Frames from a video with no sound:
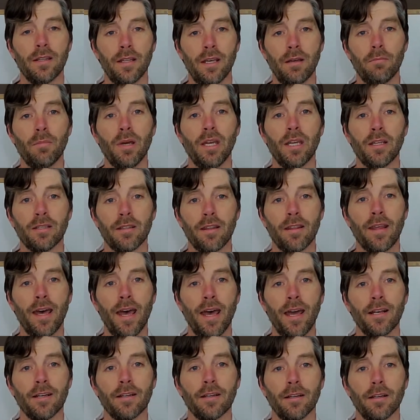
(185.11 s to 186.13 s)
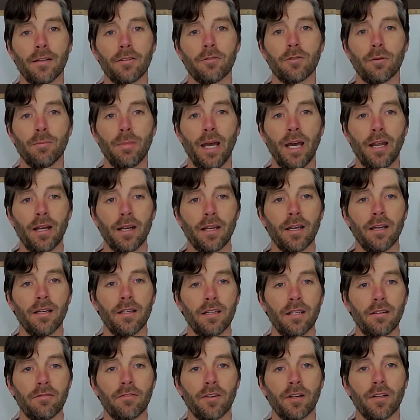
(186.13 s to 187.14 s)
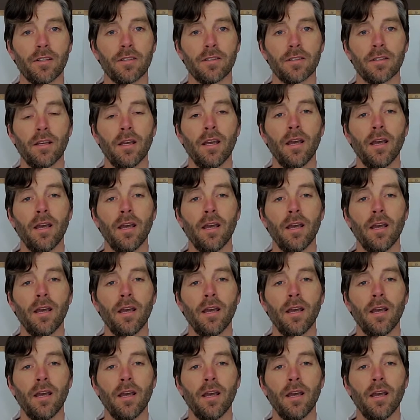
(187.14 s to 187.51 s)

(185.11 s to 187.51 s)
It makes that dramatic a difference.